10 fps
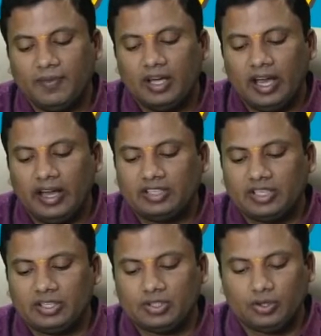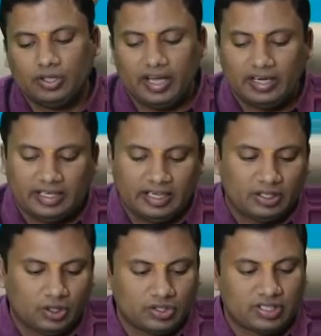8 into 8 into
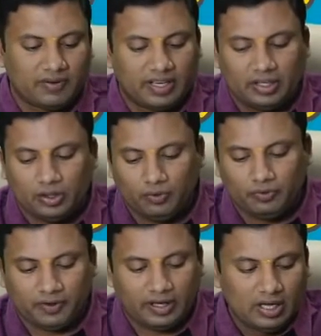7 into 5.